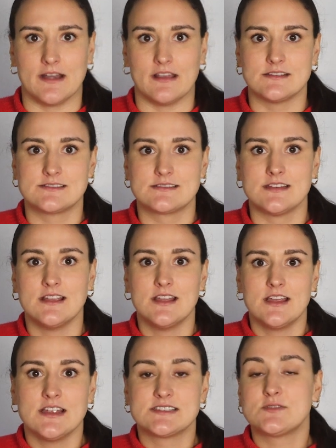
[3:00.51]
minutes.
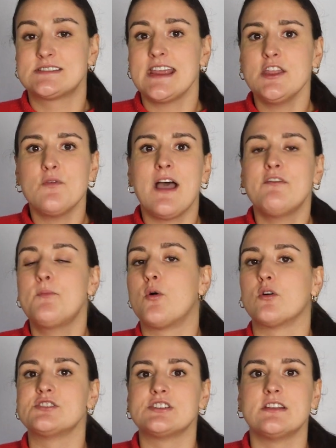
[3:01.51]
So, say you have a
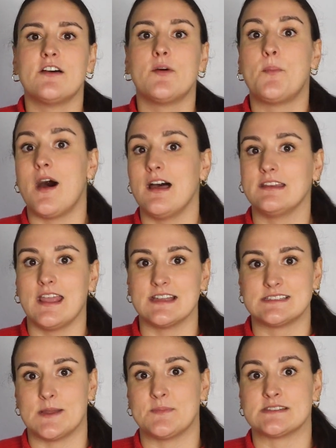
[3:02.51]
portion of a
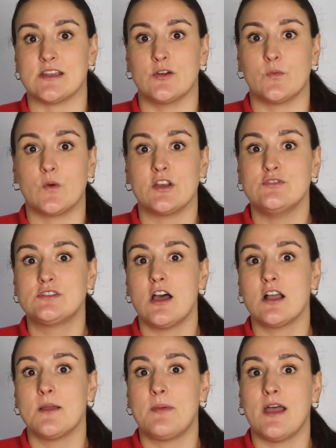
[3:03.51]
podcast episode where you
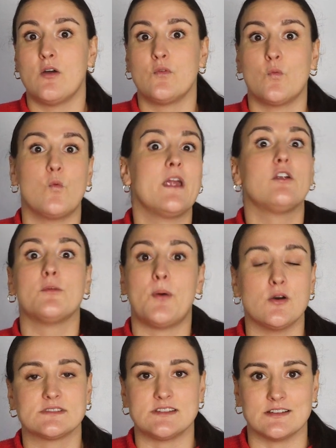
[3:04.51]
talk about where to
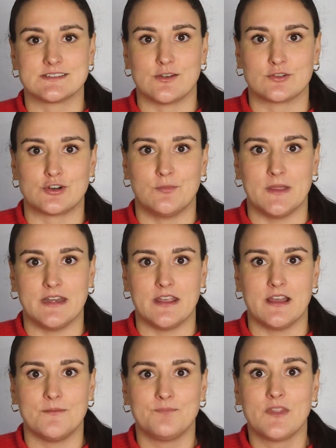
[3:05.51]
post on social
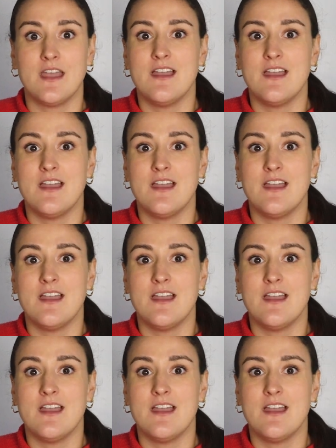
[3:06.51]
media.